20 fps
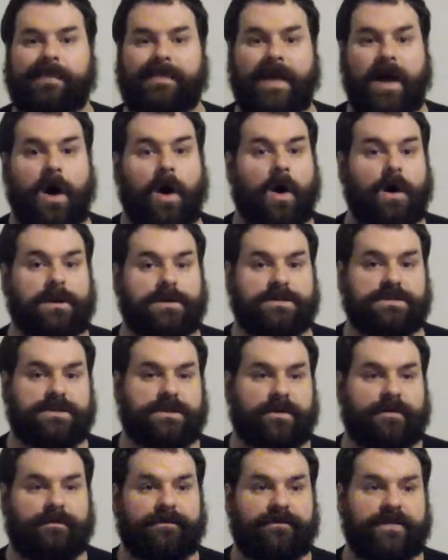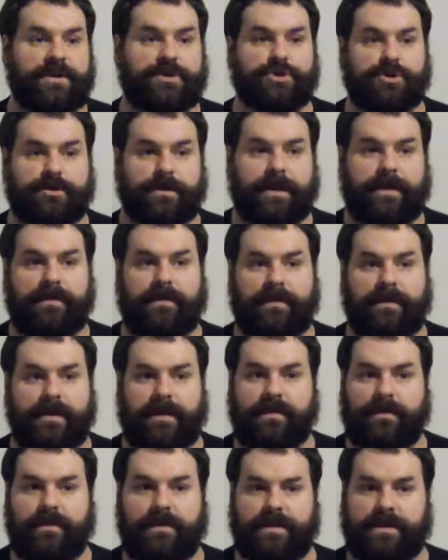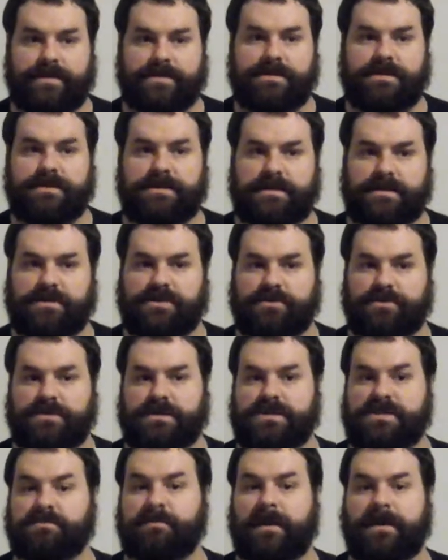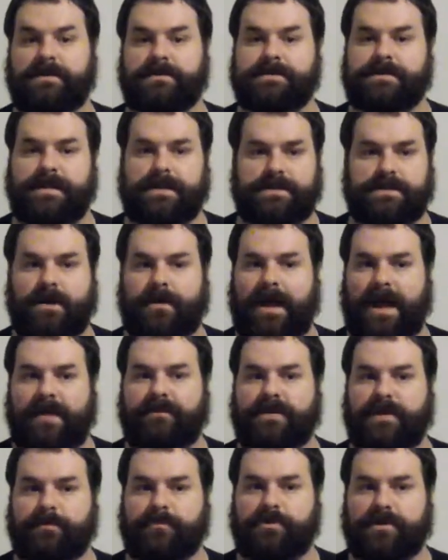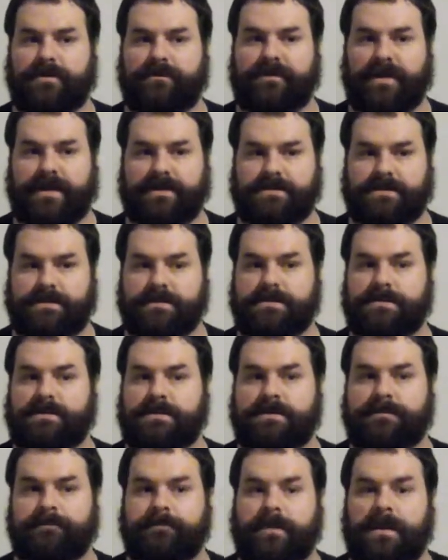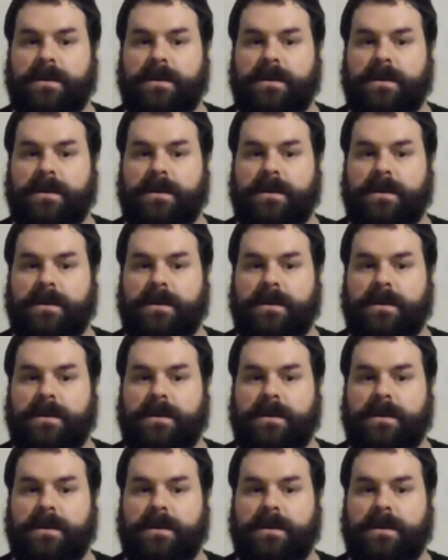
that also feature in these sorts of spells that don't have any prefixes.